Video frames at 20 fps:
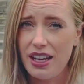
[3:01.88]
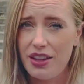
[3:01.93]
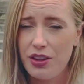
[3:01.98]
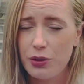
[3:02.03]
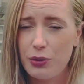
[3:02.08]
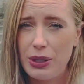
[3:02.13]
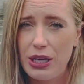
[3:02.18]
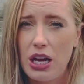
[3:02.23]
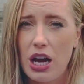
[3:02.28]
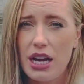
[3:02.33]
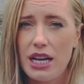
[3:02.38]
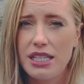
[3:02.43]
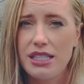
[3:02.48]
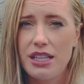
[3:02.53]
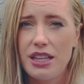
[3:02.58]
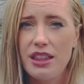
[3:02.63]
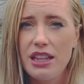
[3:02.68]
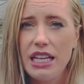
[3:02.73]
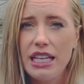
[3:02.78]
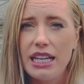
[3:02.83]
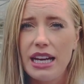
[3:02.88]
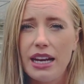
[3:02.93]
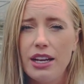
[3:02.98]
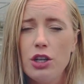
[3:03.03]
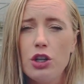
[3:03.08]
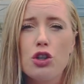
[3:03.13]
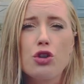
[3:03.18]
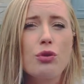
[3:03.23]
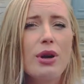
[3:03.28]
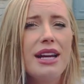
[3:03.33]
the Greek goddess Athena,
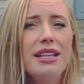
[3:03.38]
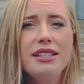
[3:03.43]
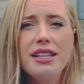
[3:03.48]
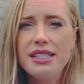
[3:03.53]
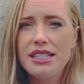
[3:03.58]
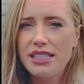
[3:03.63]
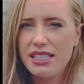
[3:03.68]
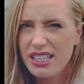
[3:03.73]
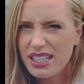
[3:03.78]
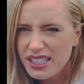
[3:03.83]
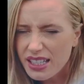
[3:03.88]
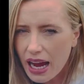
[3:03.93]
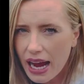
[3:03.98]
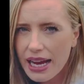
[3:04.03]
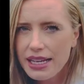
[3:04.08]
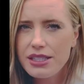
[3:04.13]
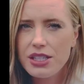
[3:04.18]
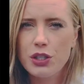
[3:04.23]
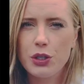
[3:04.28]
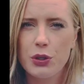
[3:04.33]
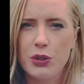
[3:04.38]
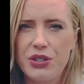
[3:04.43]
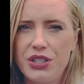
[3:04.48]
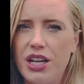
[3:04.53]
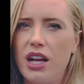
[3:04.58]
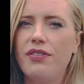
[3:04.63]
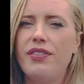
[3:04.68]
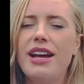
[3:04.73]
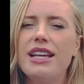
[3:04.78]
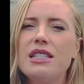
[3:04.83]
disguises
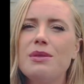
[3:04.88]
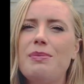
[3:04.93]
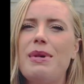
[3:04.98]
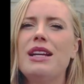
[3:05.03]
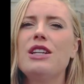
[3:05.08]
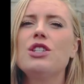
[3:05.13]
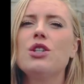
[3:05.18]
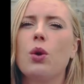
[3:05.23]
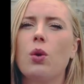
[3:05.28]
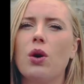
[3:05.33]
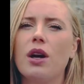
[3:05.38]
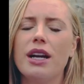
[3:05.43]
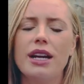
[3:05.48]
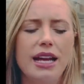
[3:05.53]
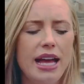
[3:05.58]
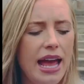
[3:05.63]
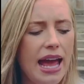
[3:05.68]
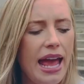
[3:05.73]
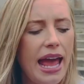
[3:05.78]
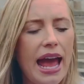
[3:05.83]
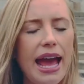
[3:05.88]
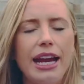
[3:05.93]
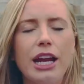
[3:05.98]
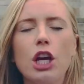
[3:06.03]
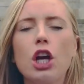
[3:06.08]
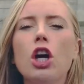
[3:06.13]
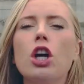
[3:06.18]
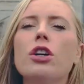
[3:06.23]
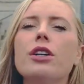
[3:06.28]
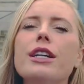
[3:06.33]
herself as Mentor and
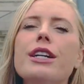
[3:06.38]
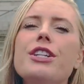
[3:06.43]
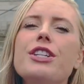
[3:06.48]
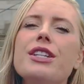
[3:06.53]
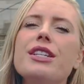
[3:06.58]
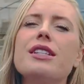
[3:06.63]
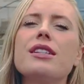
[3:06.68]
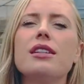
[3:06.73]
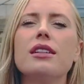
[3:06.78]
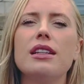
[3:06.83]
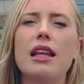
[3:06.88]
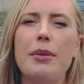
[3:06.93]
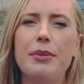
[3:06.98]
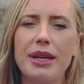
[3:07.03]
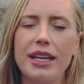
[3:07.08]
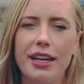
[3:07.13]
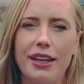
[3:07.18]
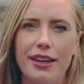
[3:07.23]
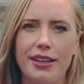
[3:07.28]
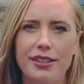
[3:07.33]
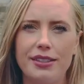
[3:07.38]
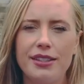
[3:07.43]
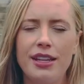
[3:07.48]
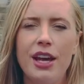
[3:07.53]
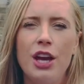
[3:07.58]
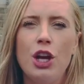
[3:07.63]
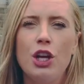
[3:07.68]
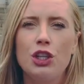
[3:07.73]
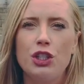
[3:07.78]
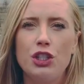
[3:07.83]
encourages Telemachus
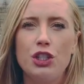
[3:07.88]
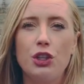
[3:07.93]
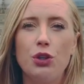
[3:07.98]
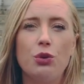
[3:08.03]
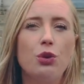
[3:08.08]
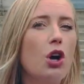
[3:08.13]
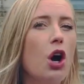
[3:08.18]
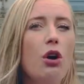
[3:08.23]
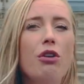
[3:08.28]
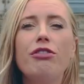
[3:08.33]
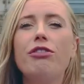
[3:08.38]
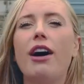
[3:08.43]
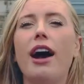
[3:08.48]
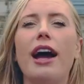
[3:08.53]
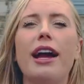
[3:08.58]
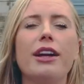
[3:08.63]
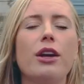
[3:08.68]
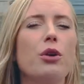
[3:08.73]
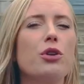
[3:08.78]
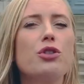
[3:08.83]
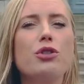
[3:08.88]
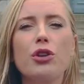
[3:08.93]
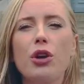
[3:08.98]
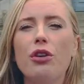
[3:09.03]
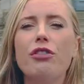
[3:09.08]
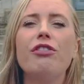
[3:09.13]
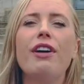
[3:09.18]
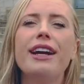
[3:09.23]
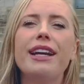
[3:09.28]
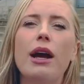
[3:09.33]
to go find
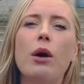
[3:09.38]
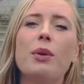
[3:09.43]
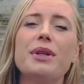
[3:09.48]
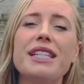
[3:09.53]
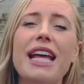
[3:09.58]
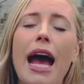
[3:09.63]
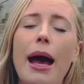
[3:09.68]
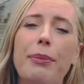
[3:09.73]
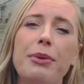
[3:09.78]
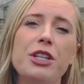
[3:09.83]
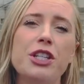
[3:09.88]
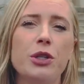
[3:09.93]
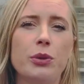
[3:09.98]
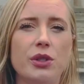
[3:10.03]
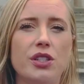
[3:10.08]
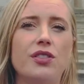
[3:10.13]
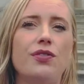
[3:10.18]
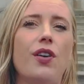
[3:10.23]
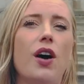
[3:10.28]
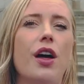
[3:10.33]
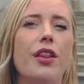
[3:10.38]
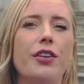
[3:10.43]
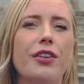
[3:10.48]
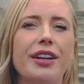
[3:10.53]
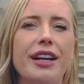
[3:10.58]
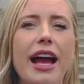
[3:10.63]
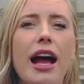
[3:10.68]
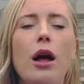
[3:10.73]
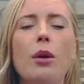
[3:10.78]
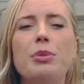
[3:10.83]
out what's happened to his father
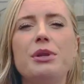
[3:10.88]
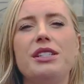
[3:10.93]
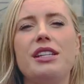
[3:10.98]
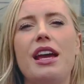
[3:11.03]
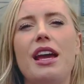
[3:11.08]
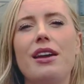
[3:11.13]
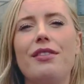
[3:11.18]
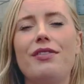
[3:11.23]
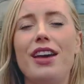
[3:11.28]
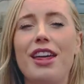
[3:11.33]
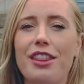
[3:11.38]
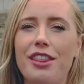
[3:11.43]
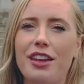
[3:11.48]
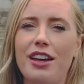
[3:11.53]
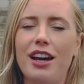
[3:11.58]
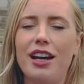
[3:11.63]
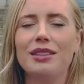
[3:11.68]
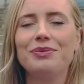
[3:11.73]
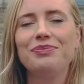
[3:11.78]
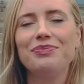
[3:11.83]
and help save Ithaca,